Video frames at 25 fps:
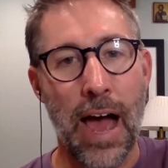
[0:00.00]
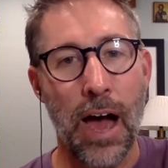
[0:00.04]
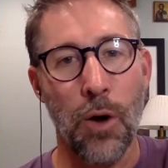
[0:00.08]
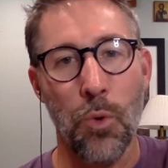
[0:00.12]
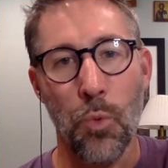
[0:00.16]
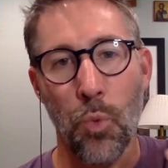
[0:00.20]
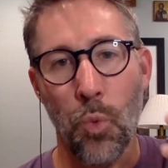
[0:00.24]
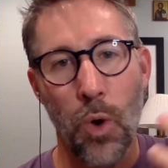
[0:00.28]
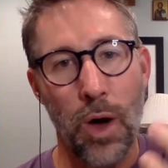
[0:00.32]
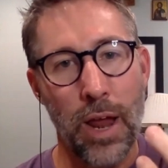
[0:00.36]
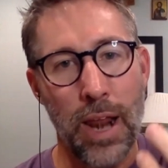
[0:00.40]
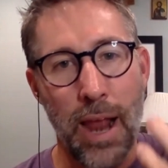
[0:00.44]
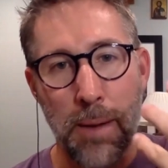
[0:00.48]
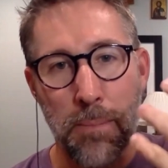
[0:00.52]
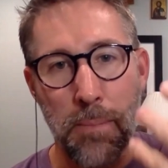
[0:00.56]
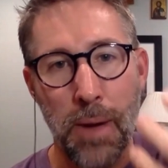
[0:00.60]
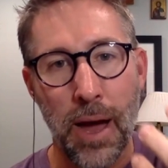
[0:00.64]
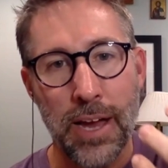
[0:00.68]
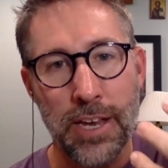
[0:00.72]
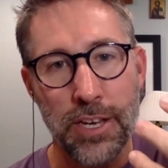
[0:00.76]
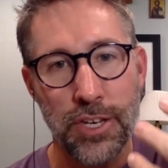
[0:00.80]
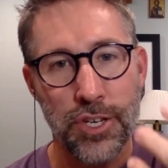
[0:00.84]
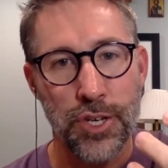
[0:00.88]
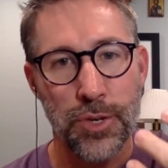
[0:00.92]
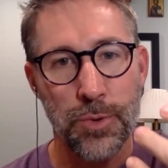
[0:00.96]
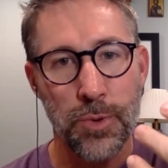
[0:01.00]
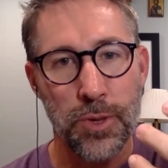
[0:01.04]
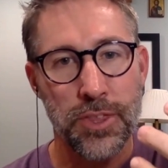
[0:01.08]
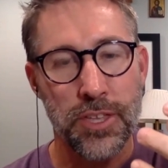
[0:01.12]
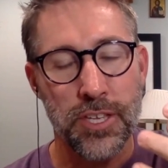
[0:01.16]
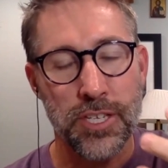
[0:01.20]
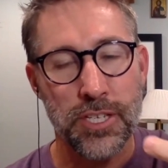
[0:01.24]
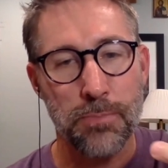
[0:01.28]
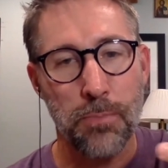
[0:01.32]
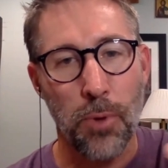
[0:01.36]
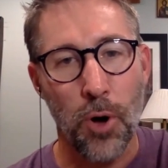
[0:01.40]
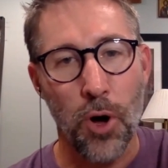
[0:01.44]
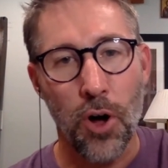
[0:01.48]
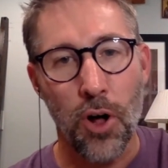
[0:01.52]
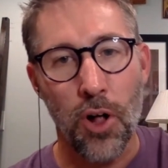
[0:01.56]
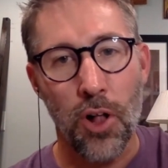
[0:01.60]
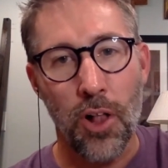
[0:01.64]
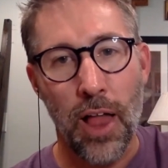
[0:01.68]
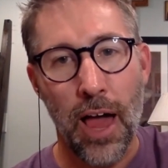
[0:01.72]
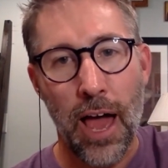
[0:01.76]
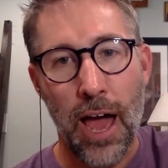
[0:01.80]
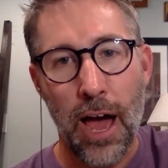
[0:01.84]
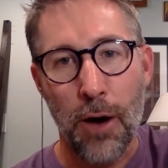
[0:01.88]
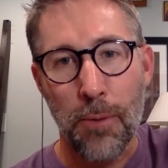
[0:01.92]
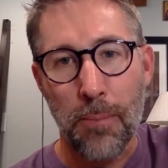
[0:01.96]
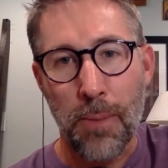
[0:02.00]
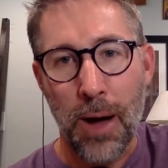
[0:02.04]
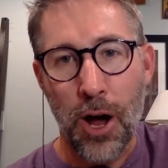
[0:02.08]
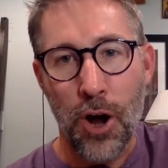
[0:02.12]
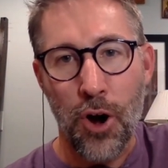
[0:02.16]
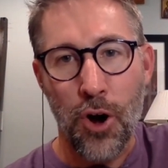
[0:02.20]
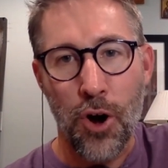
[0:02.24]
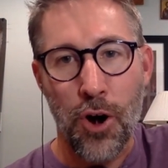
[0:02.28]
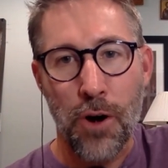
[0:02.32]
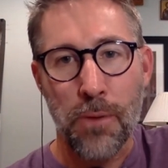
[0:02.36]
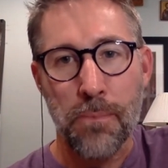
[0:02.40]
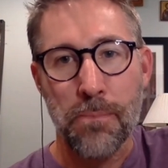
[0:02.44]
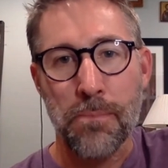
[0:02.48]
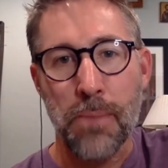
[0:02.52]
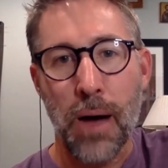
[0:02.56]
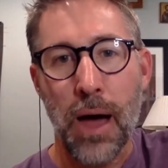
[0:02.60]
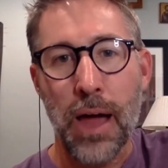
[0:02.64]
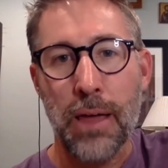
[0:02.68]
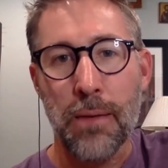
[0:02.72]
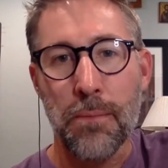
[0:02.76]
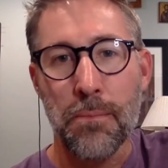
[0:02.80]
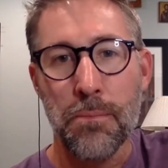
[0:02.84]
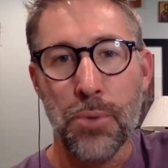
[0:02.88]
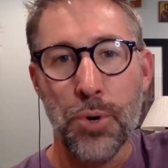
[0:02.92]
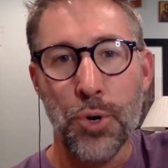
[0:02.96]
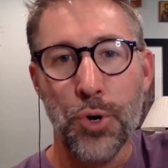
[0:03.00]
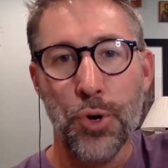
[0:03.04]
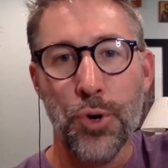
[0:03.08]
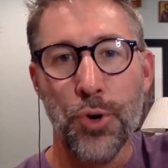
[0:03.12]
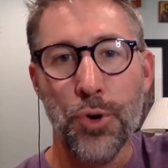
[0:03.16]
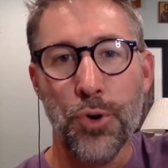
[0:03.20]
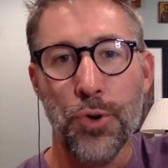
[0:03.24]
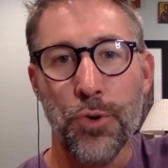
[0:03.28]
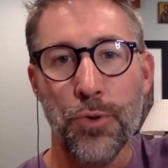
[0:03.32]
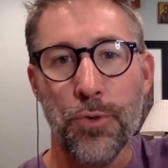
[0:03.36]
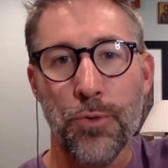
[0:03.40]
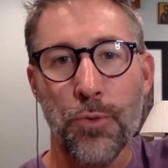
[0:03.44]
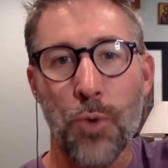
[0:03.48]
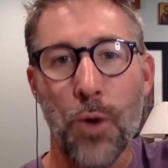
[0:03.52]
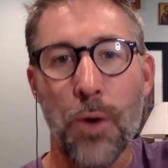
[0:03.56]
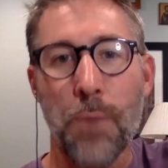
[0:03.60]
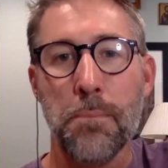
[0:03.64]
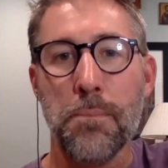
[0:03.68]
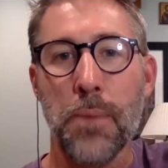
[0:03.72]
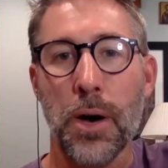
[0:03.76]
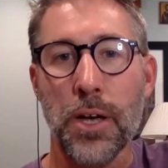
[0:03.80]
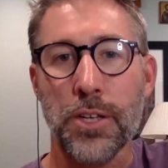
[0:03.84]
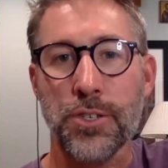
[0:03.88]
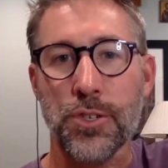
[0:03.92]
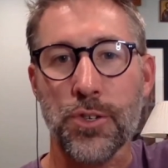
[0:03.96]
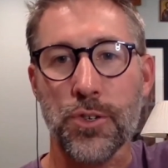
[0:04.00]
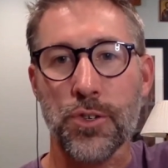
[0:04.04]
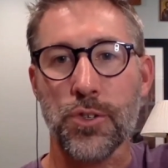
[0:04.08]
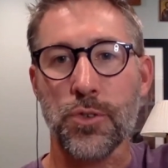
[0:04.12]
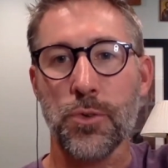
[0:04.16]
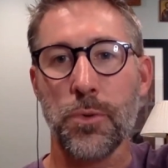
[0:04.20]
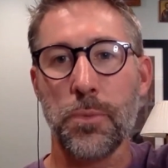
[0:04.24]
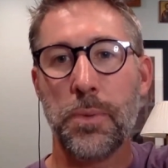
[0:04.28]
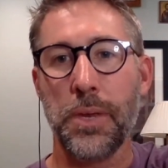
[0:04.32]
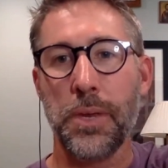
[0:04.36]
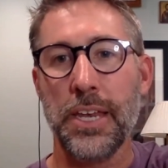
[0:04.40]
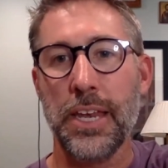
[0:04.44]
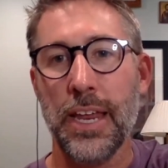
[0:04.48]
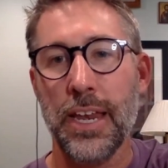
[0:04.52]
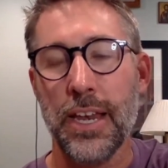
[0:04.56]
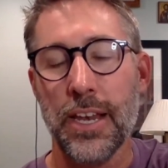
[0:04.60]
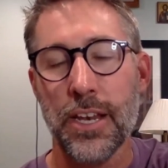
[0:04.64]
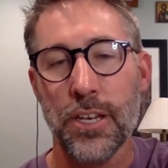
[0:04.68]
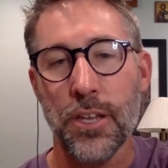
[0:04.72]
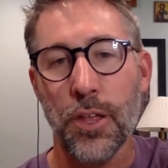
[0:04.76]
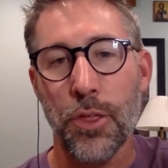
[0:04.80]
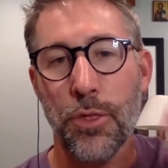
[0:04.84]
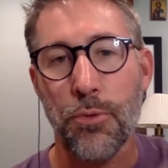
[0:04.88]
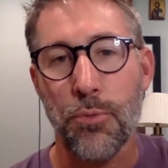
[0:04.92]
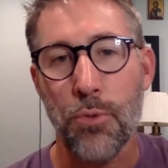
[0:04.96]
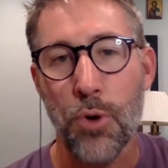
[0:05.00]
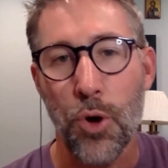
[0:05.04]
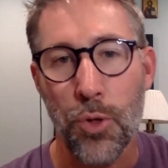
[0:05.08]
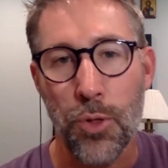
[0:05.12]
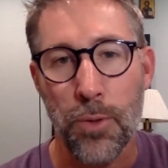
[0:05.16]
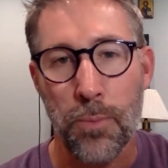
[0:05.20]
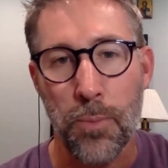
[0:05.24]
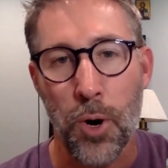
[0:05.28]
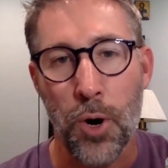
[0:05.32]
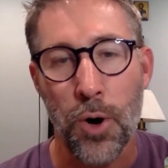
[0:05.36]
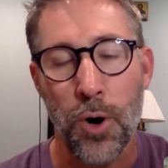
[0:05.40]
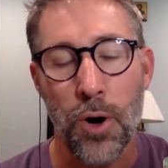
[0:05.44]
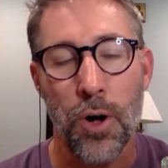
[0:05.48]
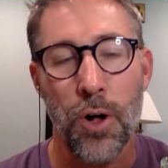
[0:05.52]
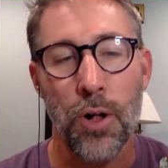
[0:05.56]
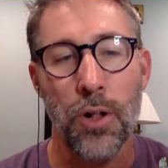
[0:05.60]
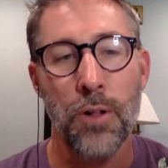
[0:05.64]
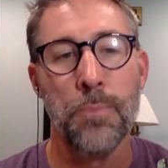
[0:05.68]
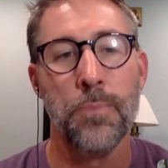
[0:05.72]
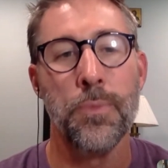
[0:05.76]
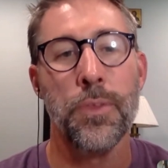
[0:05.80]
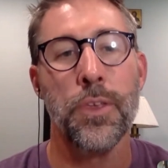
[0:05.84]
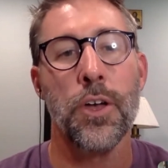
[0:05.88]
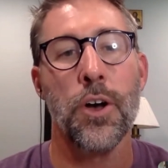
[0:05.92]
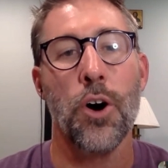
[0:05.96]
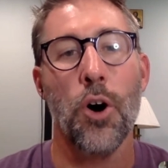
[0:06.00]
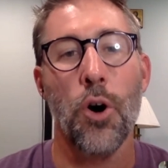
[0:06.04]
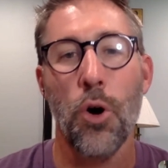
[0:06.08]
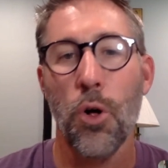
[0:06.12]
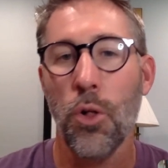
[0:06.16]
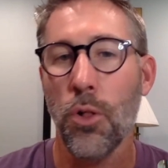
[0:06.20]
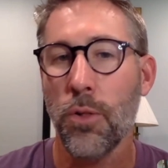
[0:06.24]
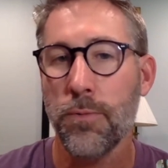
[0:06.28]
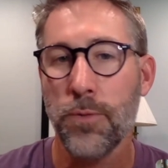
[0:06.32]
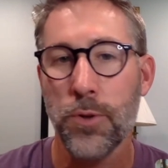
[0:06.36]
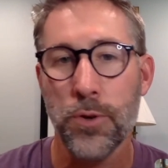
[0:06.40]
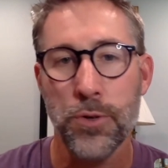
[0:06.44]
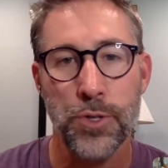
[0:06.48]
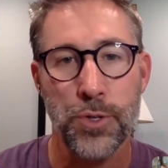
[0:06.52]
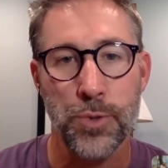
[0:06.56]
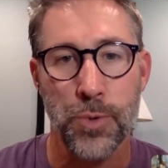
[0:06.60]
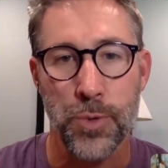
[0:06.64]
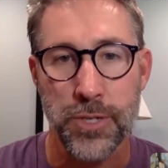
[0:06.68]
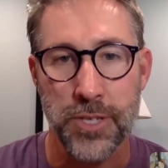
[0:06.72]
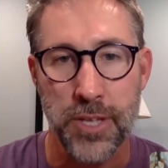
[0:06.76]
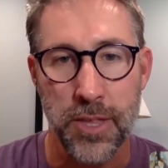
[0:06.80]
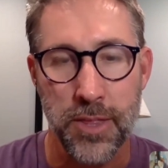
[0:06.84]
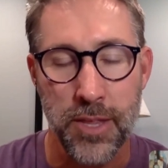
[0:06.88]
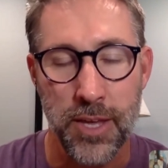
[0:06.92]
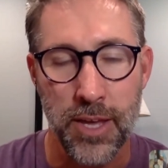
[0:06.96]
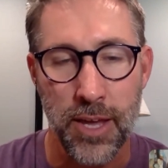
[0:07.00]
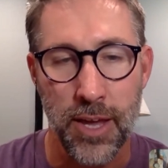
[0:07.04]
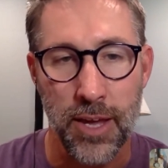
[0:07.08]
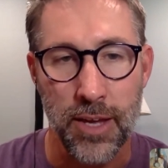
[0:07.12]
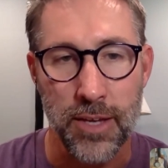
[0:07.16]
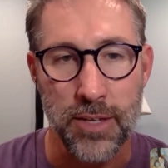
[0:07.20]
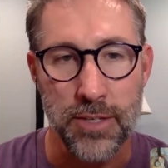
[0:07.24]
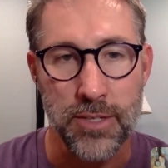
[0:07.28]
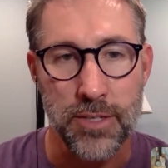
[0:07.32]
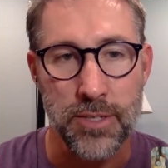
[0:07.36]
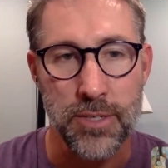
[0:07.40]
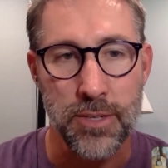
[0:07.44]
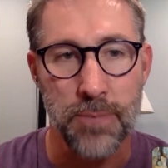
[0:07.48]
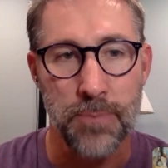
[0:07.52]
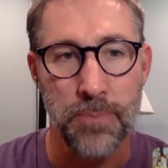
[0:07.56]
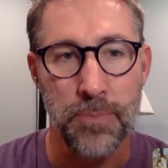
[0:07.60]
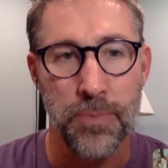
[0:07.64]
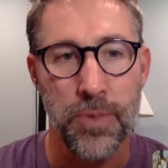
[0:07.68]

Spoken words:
what I might do with this ball, how my arm might move, what muscles would be needed to throw the ball, all of those sorts of things.